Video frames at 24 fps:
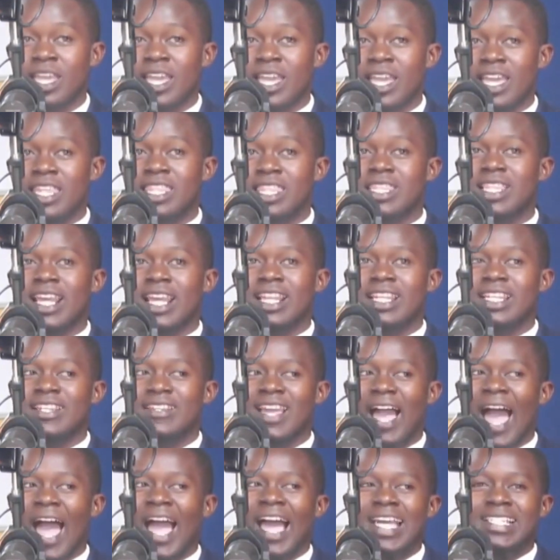and
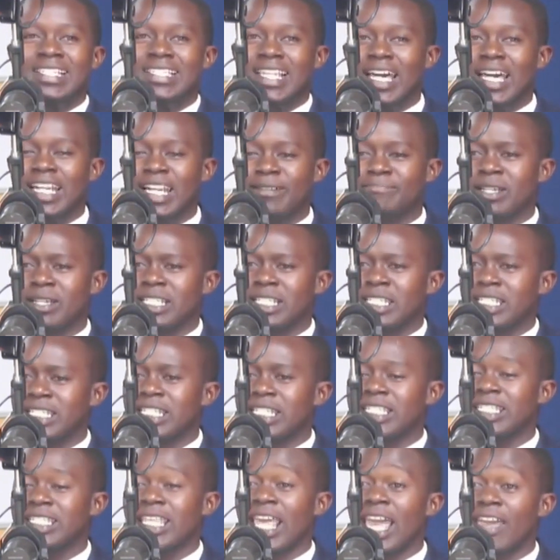as are my
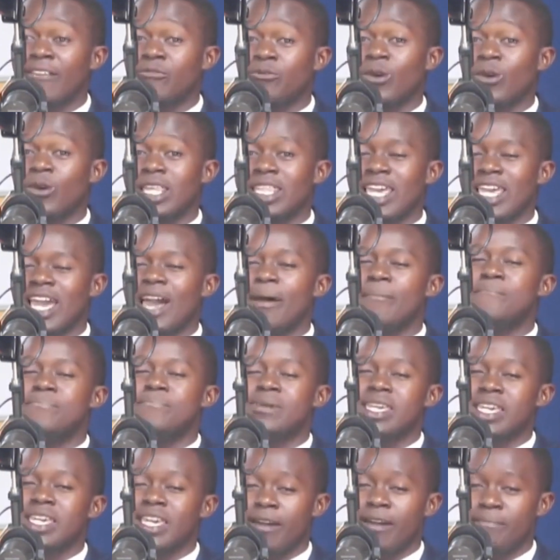streets everywhere, they are
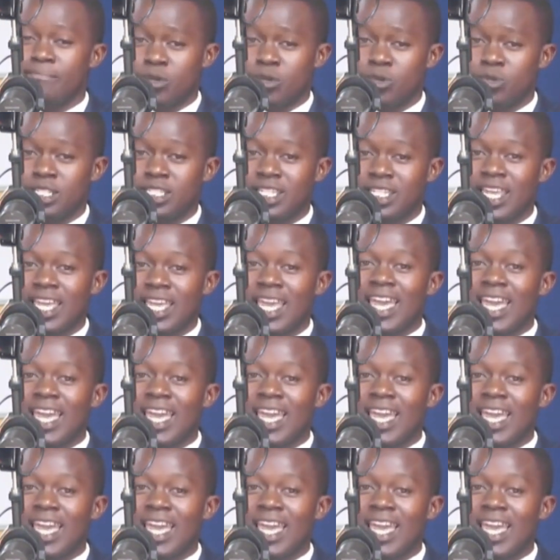being abused,